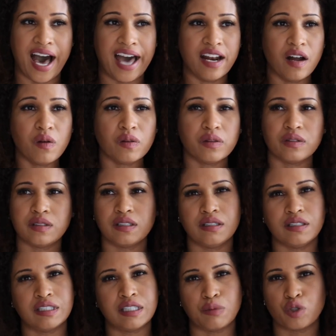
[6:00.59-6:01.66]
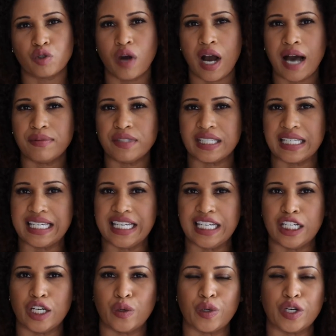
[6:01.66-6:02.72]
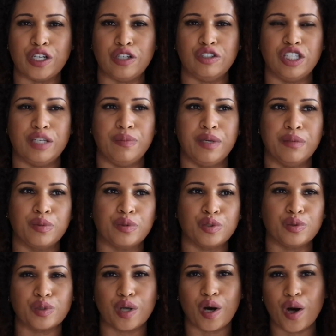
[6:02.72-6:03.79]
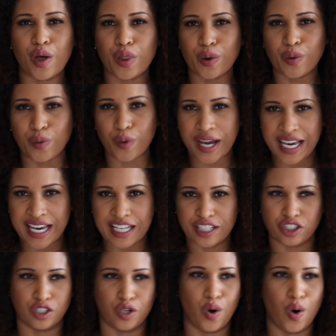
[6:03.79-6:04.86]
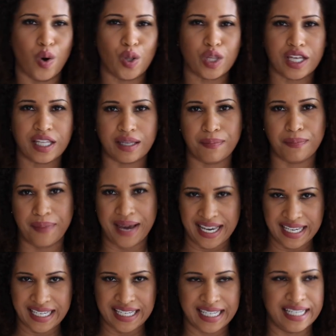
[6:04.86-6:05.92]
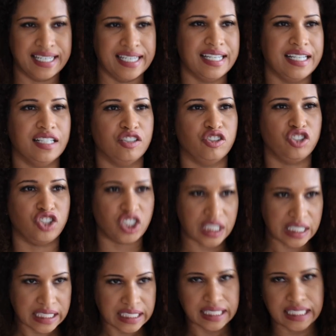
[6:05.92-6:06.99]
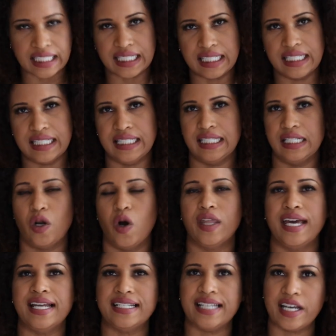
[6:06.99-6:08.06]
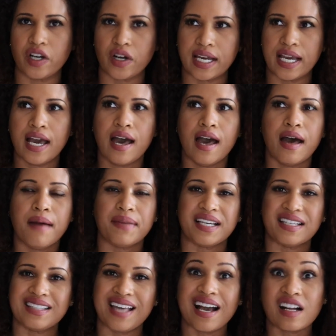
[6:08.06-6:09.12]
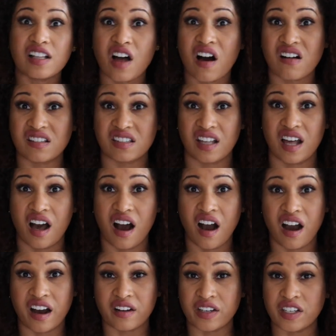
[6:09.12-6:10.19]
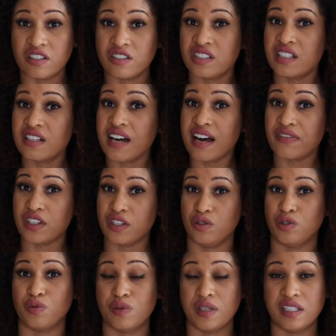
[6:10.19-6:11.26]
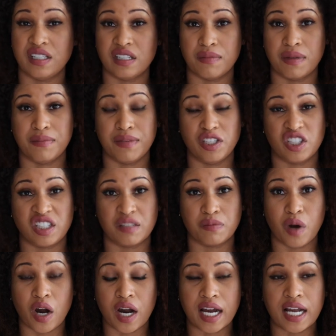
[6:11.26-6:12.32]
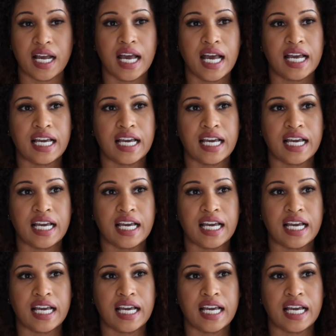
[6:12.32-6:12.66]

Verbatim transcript: I don't subscribe to the keto where you see people doing all the ranch and all of the bacon and cheeses and all that dairy because that clogs the artery. You still have to use wisdom and be smart.